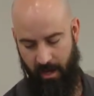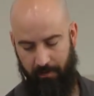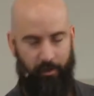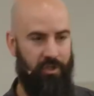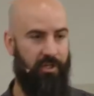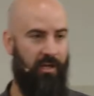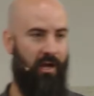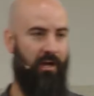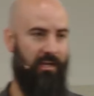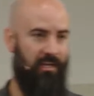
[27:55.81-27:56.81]
Devotion to
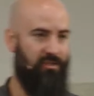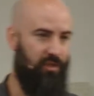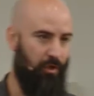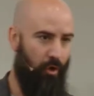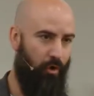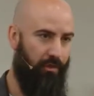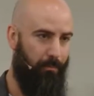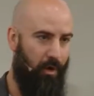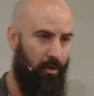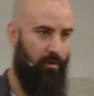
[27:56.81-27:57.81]
God is the goal that
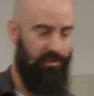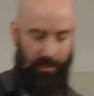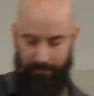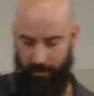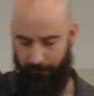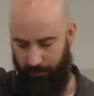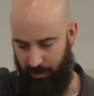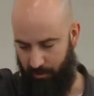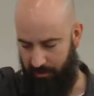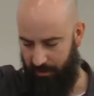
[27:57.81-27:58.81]
Paul holds up there in 1
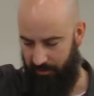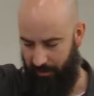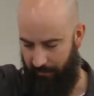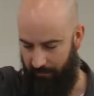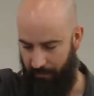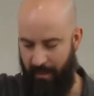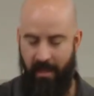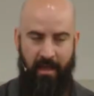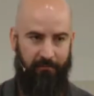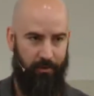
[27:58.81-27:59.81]
Corinthians 7.
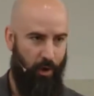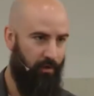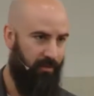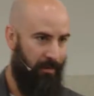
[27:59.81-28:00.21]
If the goal of the